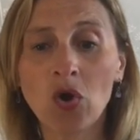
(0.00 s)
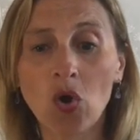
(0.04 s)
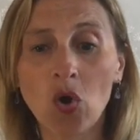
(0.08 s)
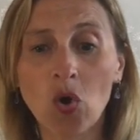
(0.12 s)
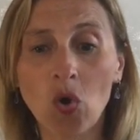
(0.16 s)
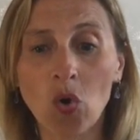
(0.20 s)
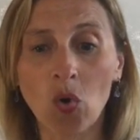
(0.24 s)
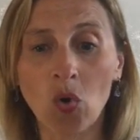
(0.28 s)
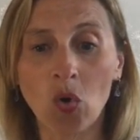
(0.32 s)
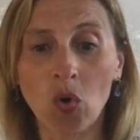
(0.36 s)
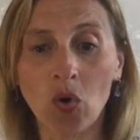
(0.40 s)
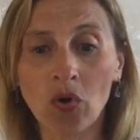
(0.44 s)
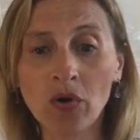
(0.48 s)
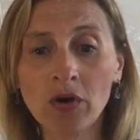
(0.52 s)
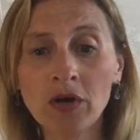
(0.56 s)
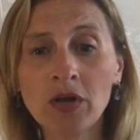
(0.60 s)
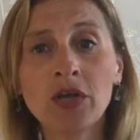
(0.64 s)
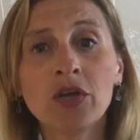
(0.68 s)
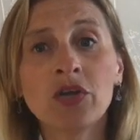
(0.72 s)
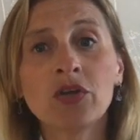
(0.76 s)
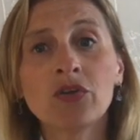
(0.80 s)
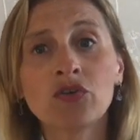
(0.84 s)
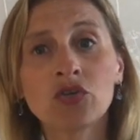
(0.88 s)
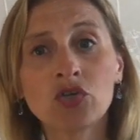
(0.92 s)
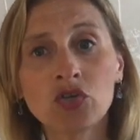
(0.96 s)
or
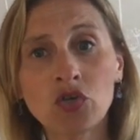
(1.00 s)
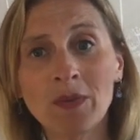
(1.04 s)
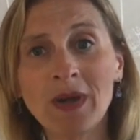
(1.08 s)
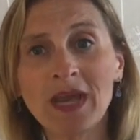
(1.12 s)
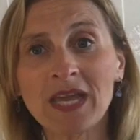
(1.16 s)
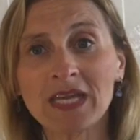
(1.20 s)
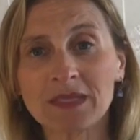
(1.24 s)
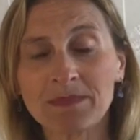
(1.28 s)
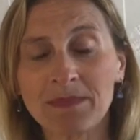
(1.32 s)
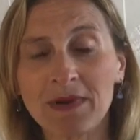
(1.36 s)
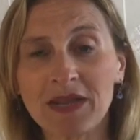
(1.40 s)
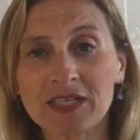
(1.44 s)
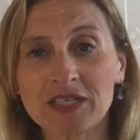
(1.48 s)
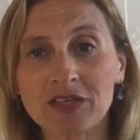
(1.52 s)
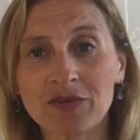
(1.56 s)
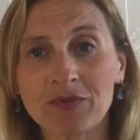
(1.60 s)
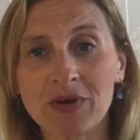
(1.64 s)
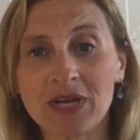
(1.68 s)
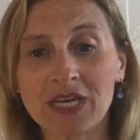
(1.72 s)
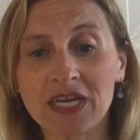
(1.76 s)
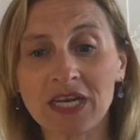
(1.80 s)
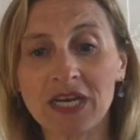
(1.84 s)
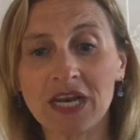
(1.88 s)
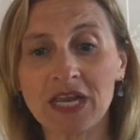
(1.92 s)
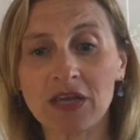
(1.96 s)
2x plus
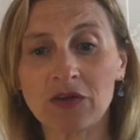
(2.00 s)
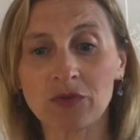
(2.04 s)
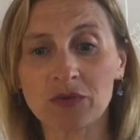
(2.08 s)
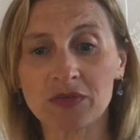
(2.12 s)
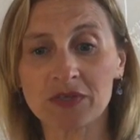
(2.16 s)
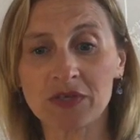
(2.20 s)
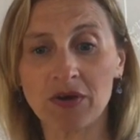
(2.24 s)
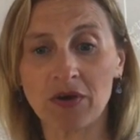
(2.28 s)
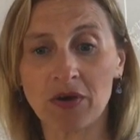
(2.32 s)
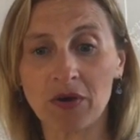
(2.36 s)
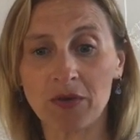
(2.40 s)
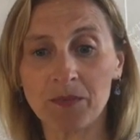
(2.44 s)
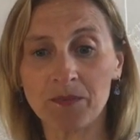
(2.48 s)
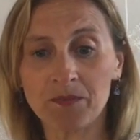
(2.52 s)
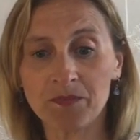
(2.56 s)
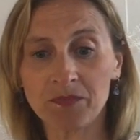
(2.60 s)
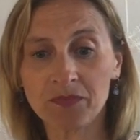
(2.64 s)
3 can equal 0.